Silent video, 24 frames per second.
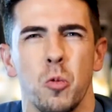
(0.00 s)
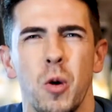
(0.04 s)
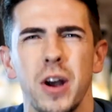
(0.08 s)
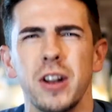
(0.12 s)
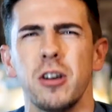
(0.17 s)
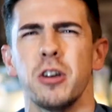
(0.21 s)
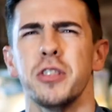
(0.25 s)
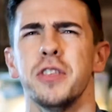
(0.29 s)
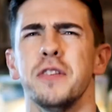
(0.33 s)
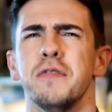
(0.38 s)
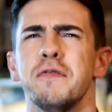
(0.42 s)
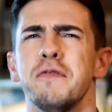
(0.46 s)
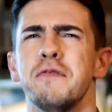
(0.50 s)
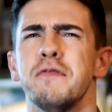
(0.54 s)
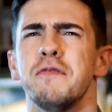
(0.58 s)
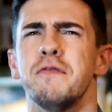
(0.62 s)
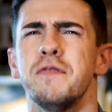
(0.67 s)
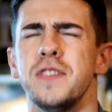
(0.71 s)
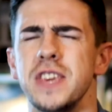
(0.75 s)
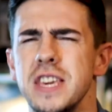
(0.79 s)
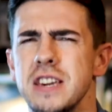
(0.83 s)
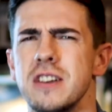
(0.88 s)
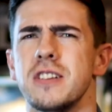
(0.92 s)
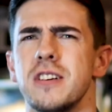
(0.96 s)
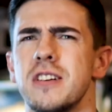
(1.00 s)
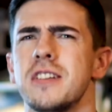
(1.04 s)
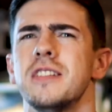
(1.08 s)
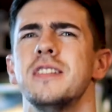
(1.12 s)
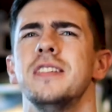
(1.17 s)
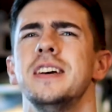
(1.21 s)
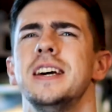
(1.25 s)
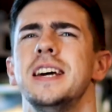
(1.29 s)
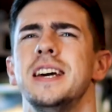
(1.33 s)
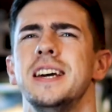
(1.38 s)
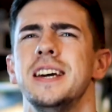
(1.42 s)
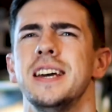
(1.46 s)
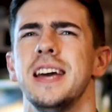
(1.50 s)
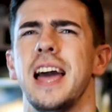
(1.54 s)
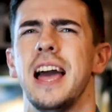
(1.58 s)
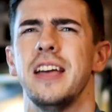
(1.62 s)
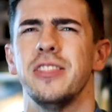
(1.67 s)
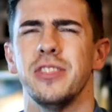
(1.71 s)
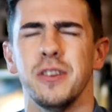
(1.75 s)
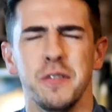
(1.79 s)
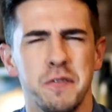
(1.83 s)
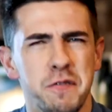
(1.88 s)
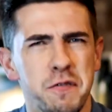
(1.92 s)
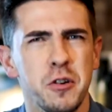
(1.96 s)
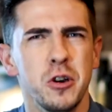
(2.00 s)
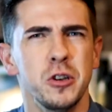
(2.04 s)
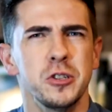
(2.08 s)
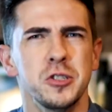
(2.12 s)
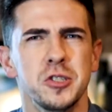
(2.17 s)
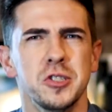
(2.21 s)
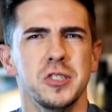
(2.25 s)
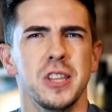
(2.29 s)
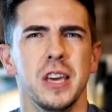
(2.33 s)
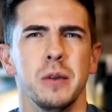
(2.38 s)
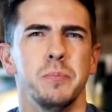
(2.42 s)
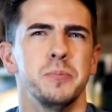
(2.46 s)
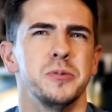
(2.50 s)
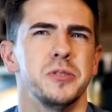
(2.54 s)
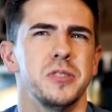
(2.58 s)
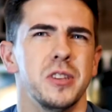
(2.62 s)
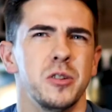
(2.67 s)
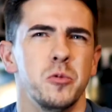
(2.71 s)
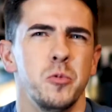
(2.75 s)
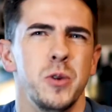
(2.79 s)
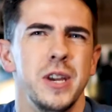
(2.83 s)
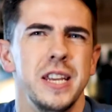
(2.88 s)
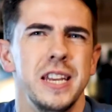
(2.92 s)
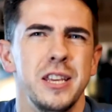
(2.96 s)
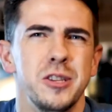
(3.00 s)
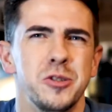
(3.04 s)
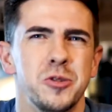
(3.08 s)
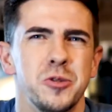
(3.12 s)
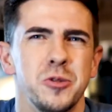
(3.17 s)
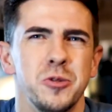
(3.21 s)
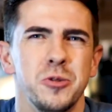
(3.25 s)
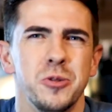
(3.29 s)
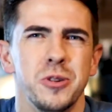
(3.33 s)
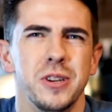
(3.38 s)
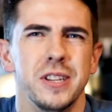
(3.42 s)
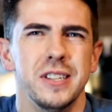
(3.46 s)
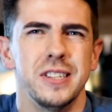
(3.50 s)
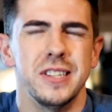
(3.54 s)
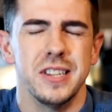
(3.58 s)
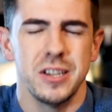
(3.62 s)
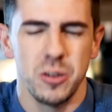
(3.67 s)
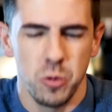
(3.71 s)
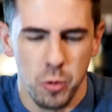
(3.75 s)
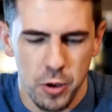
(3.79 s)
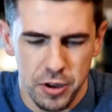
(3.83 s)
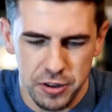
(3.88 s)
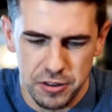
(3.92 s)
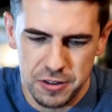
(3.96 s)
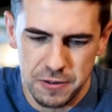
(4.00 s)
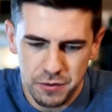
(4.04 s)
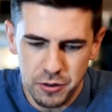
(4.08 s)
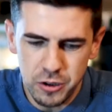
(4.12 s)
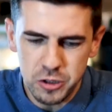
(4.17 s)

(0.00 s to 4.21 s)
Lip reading: What are the fear and the first steps that we need to deal with?